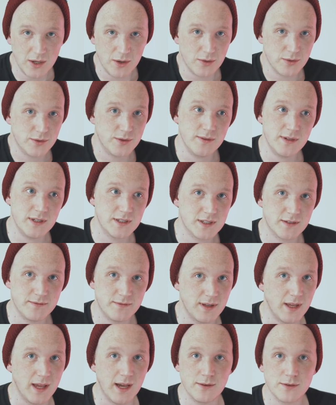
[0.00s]
or doing
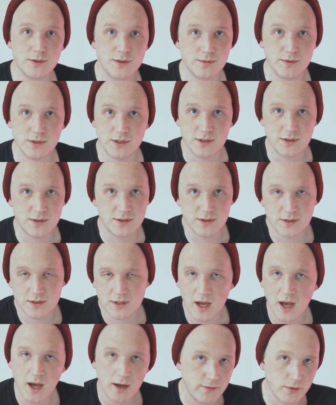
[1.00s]
something else which is
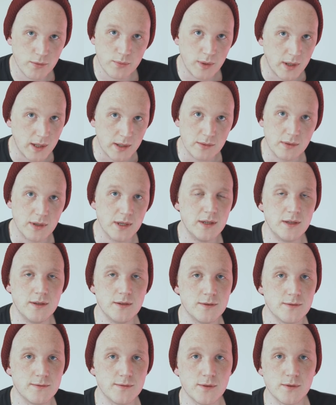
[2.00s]
just otherworldly
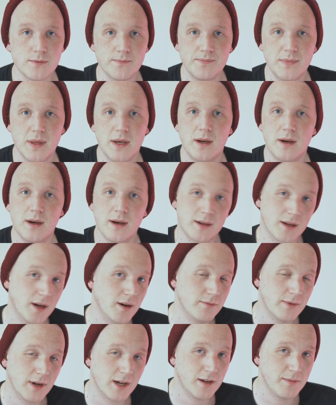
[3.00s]
useful. I
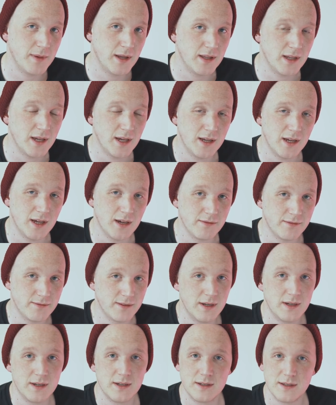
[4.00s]
can't recommend it enough.
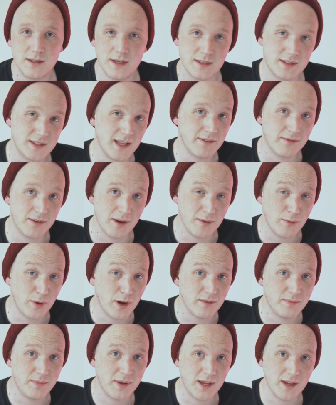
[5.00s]
It's definitely
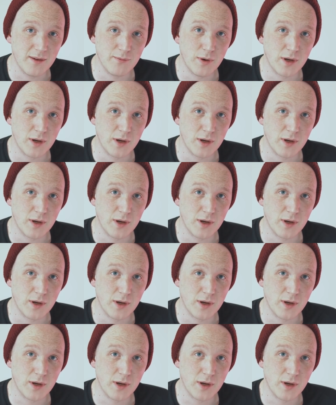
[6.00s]
worth picking